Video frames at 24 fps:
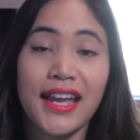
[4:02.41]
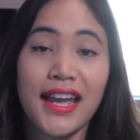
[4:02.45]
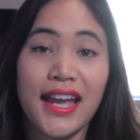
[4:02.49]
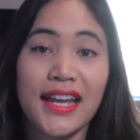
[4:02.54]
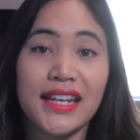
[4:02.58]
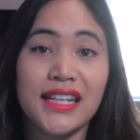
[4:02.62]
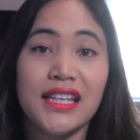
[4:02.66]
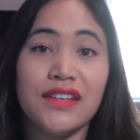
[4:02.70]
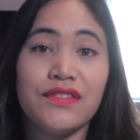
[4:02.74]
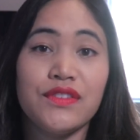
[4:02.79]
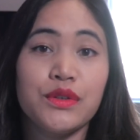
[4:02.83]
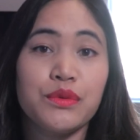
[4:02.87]

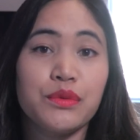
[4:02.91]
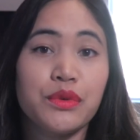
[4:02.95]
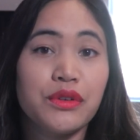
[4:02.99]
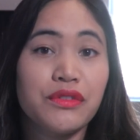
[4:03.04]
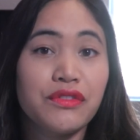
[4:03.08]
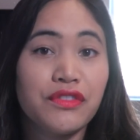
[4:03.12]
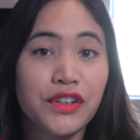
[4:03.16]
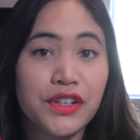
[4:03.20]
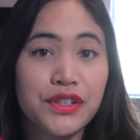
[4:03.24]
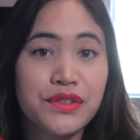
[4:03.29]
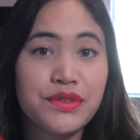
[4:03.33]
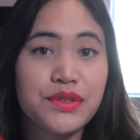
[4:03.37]
and even
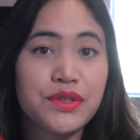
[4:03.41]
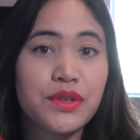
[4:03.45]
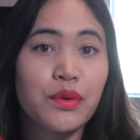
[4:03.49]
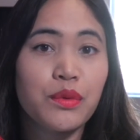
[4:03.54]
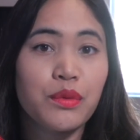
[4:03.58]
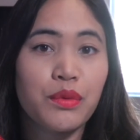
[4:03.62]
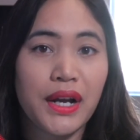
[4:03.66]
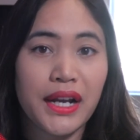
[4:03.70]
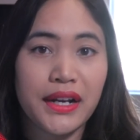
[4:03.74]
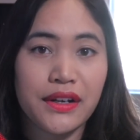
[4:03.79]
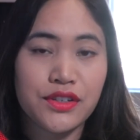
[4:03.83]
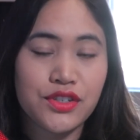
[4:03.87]
reverse
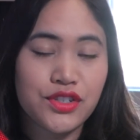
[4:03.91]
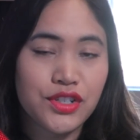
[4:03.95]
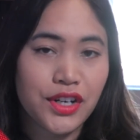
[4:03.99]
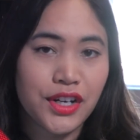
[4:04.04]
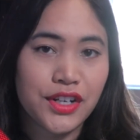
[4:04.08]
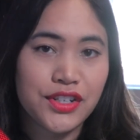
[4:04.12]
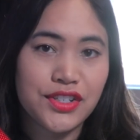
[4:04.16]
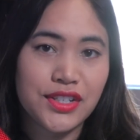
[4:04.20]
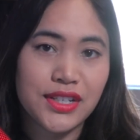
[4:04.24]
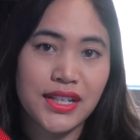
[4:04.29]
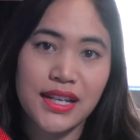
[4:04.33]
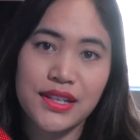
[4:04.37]
wired
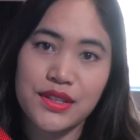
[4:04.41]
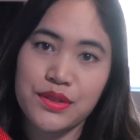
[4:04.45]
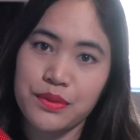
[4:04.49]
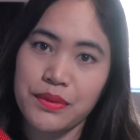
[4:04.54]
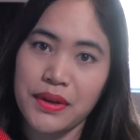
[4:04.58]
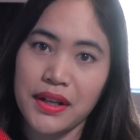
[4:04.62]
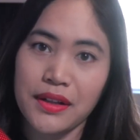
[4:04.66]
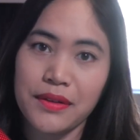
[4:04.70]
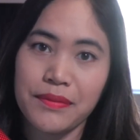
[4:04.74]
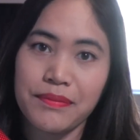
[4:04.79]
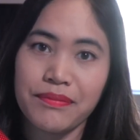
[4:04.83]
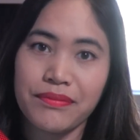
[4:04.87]
charging as
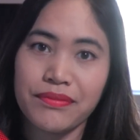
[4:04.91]
well.